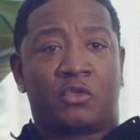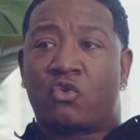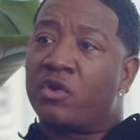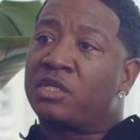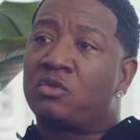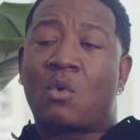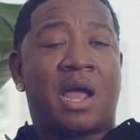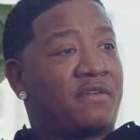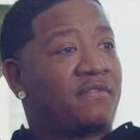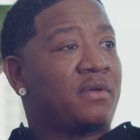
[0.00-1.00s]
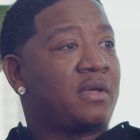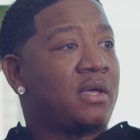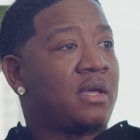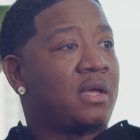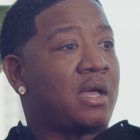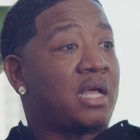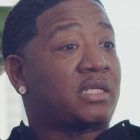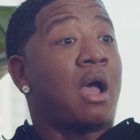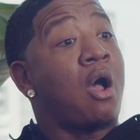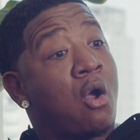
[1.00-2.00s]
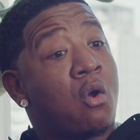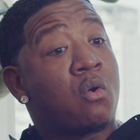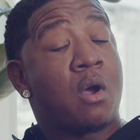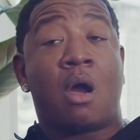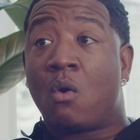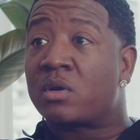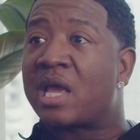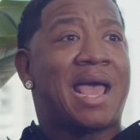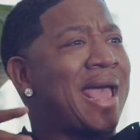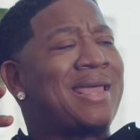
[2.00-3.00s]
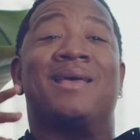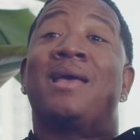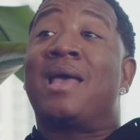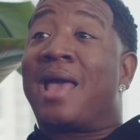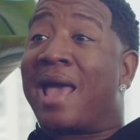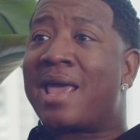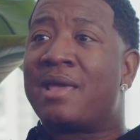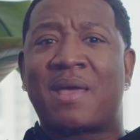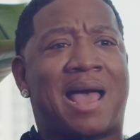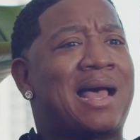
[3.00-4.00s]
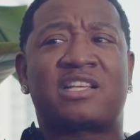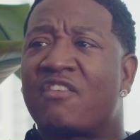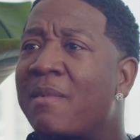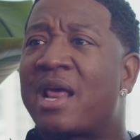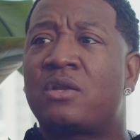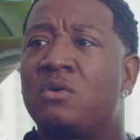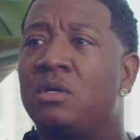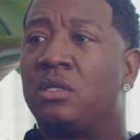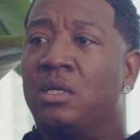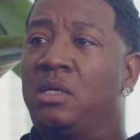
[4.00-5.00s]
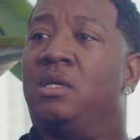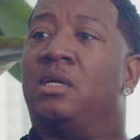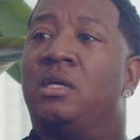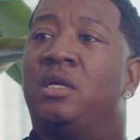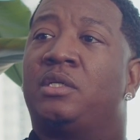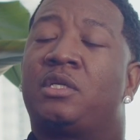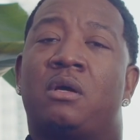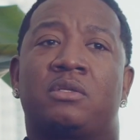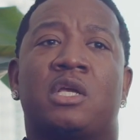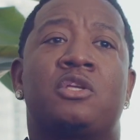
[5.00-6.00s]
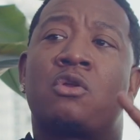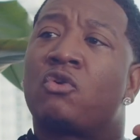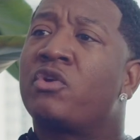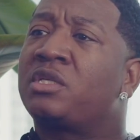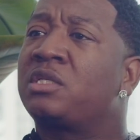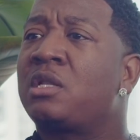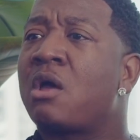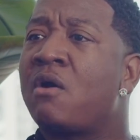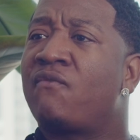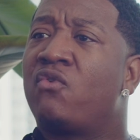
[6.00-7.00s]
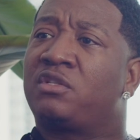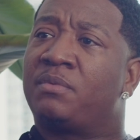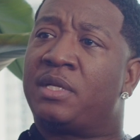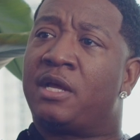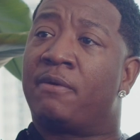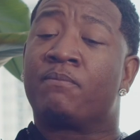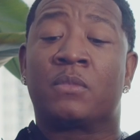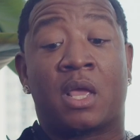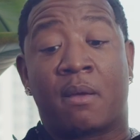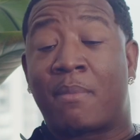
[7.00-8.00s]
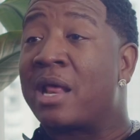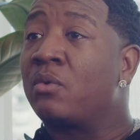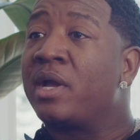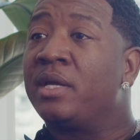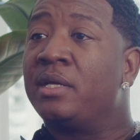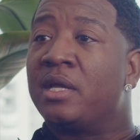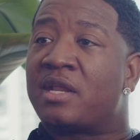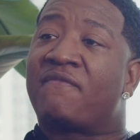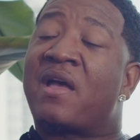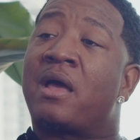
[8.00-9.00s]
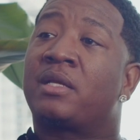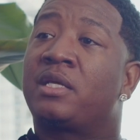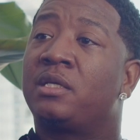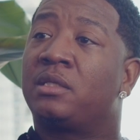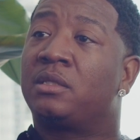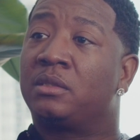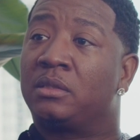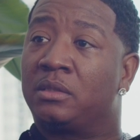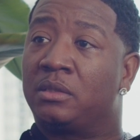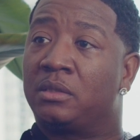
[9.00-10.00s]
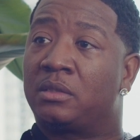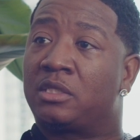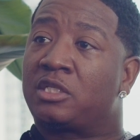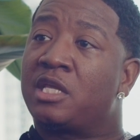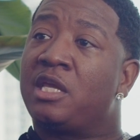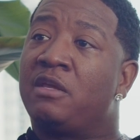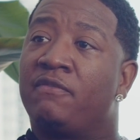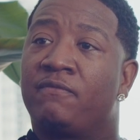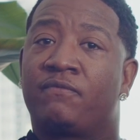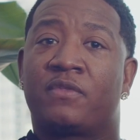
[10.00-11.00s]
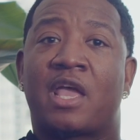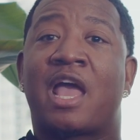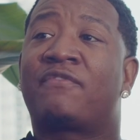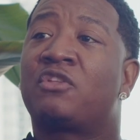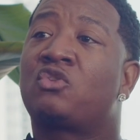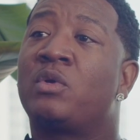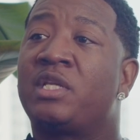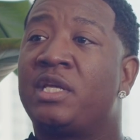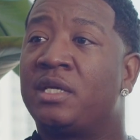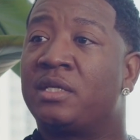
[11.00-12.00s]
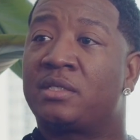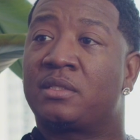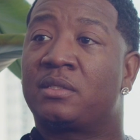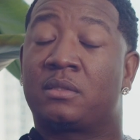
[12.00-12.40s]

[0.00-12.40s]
Chris's wife. I said, oh, okay. Hey, man, how's everybody doing? She goes, yeah, you know, Chris is in law enforcement now. And by the way, they found the killer to Steve after 20 years.